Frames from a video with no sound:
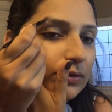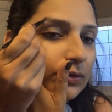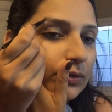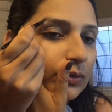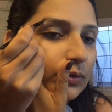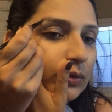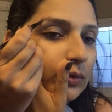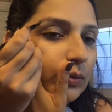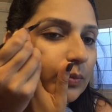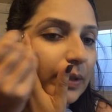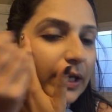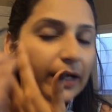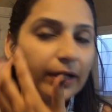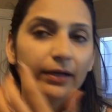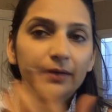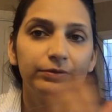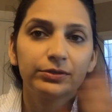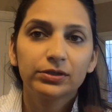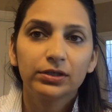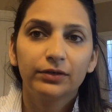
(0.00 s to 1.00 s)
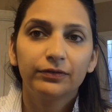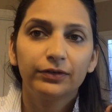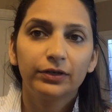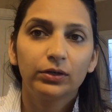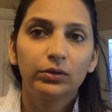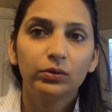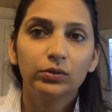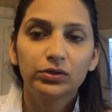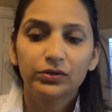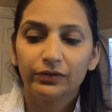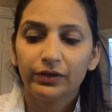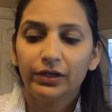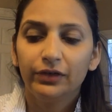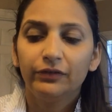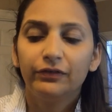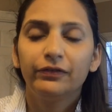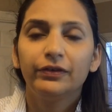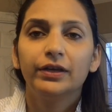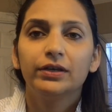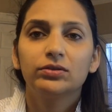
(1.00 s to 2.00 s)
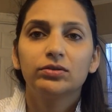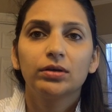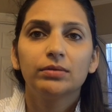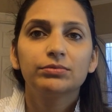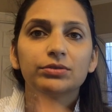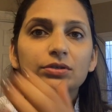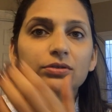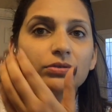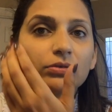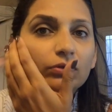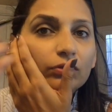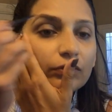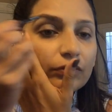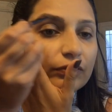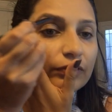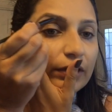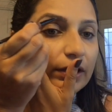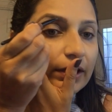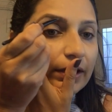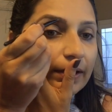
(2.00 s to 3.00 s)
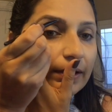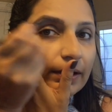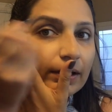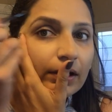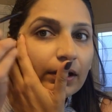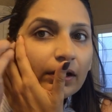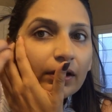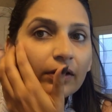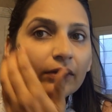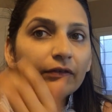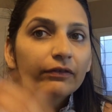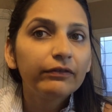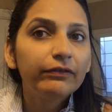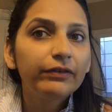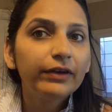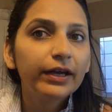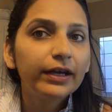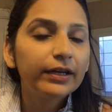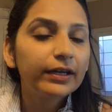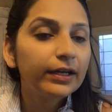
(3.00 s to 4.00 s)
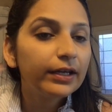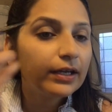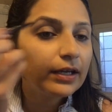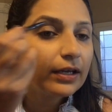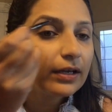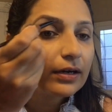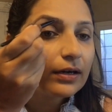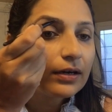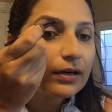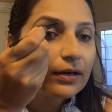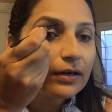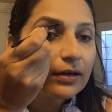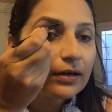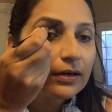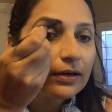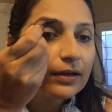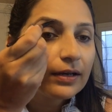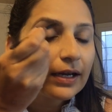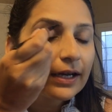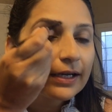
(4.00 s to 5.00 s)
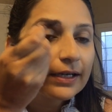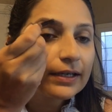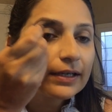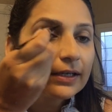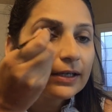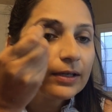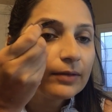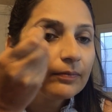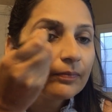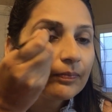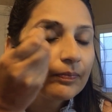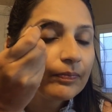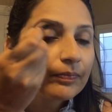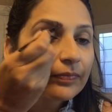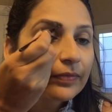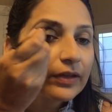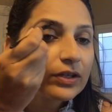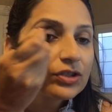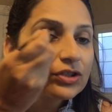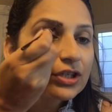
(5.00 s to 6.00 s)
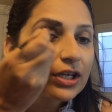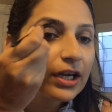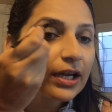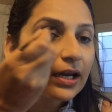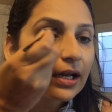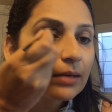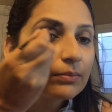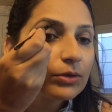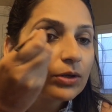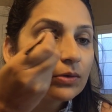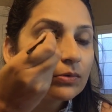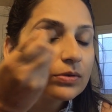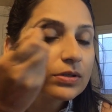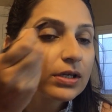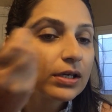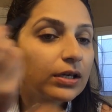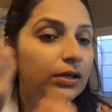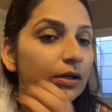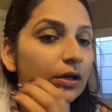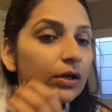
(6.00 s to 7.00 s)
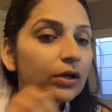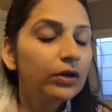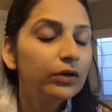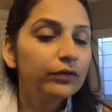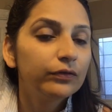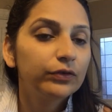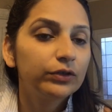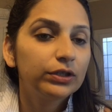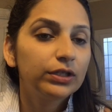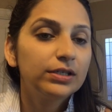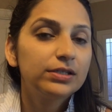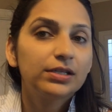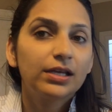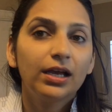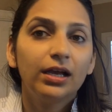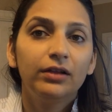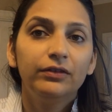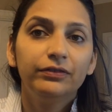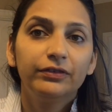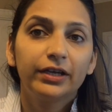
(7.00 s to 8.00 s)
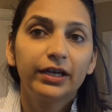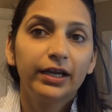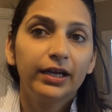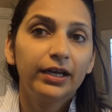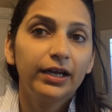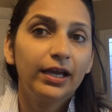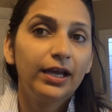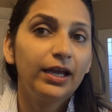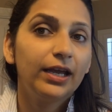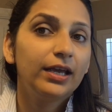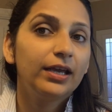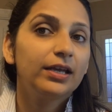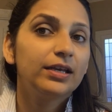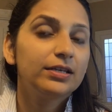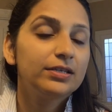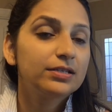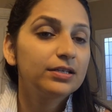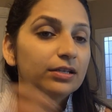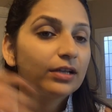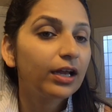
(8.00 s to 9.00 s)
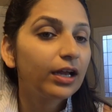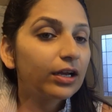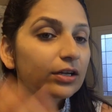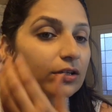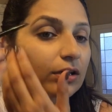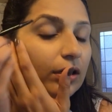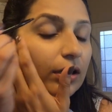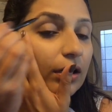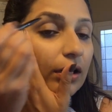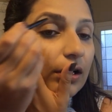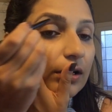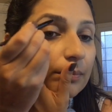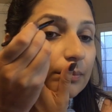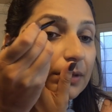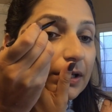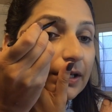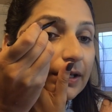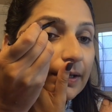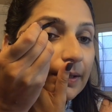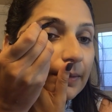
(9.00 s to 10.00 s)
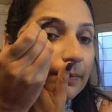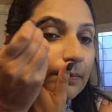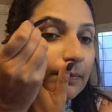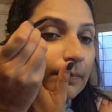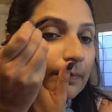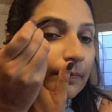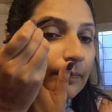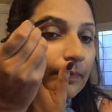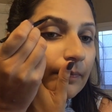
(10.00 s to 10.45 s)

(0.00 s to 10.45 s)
too made up stuff. It looks very fake, so I'm just going to fill in very lightly. The shade I'm using for this e.l.f. kit is medium.